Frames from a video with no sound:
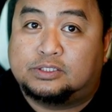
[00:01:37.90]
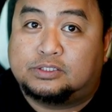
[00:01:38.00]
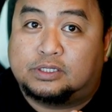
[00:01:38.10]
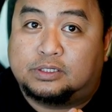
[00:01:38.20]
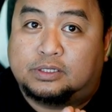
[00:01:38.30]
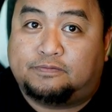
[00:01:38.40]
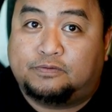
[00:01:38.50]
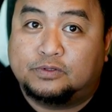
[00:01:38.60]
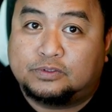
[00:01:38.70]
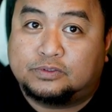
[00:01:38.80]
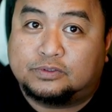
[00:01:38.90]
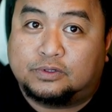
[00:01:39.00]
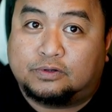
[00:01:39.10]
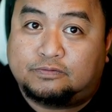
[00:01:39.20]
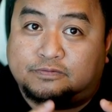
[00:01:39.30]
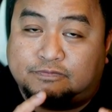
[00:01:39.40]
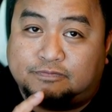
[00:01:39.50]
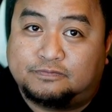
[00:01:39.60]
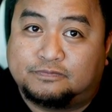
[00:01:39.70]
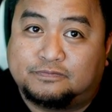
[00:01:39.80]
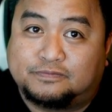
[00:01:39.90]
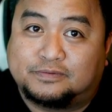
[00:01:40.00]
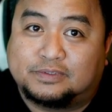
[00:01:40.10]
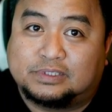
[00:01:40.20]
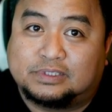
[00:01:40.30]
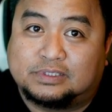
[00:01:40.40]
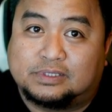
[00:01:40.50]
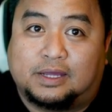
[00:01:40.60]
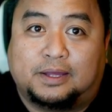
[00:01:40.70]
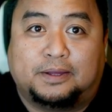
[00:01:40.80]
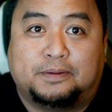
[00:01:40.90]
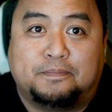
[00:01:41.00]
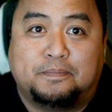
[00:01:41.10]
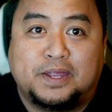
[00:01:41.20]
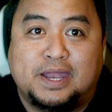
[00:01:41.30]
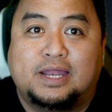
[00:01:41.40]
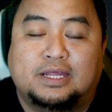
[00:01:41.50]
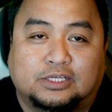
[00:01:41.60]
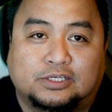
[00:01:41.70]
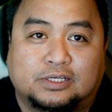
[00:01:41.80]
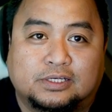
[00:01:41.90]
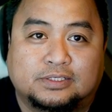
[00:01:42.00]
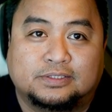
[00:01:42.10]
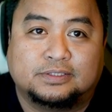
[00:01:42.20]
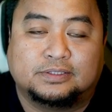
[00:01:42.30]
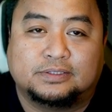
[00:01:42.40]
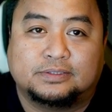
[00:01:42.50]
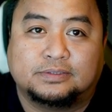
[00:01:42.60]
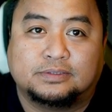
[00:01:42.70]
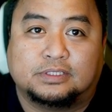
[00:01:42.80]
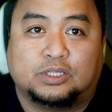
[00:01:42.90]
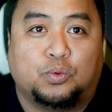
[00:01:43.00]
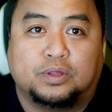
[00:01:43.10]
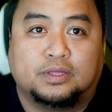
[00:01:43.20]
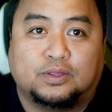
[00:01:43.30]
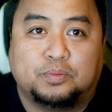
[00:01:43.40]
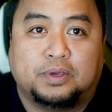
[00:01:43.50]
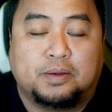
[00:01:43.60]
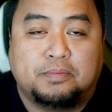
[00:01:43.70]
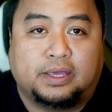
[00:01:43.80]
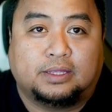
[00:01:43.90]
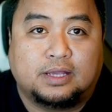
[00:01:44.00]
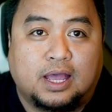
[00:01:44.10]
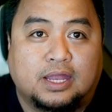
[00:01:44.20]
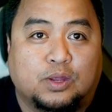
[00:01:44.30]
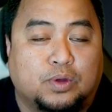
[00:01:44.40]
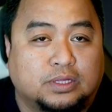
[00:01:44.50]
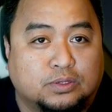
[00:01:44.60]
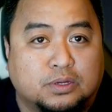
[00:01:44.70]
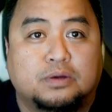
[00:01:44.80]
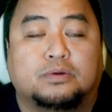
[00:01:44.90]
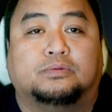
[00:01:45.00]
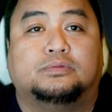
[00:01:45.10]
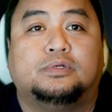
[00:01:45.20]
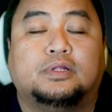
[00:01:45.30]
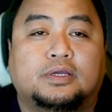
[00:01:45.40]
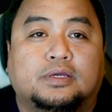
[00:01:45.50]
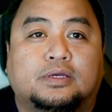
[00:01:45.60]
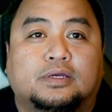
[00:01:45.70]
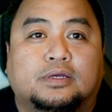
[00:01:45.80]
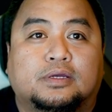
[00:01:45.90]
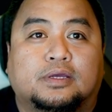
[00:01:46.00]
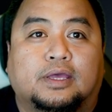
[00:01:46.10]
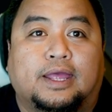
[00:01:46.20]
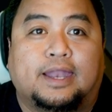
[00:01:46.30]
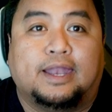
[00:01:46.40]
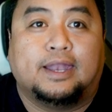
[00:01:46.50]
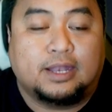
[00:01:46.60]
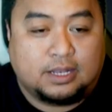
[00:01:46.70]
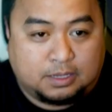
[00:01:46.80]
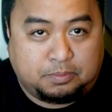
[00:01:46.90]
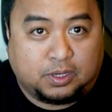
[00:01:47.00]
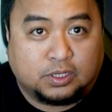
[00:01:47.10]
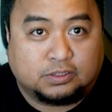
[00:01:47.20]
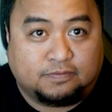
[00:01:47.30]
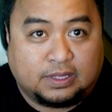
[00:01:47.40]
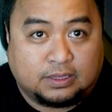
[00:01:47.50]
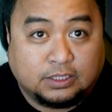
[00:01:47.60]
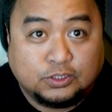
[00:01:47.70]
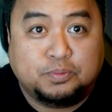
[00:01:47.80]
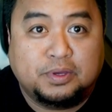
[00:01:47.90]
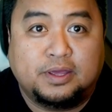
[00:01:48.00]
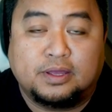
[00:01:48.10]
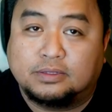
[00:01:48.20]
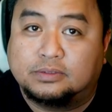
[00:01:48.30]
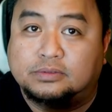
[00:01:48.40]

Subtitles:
the fruit of the knowledge, he wanted to become like God, he wanted to know, and because of that disobedience,